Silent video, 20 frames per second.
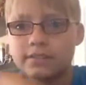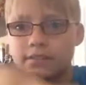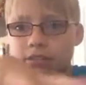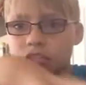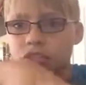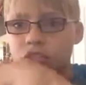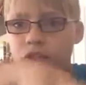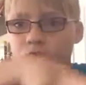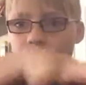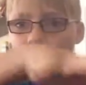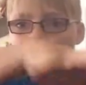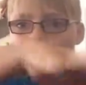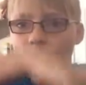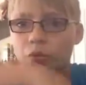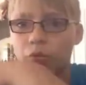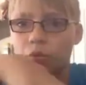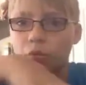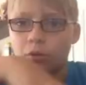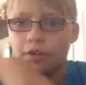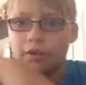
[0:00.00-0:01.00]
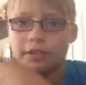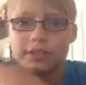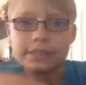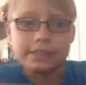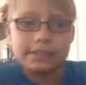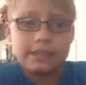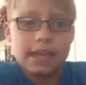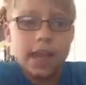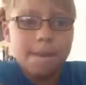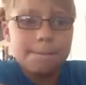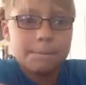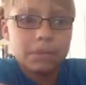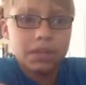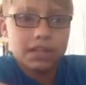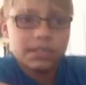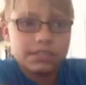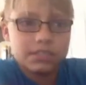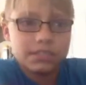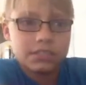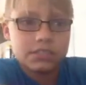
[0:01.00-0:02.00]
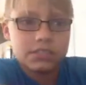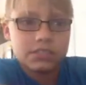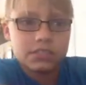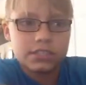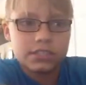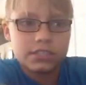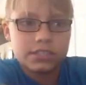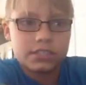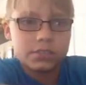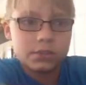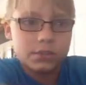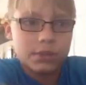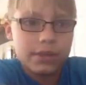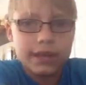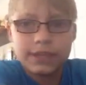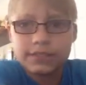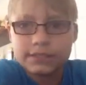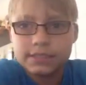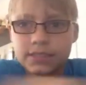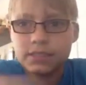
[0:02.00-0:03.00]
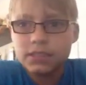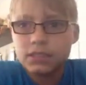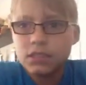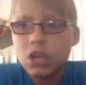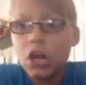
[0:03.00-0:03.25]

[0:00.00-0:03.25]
So, yep, let's just do that.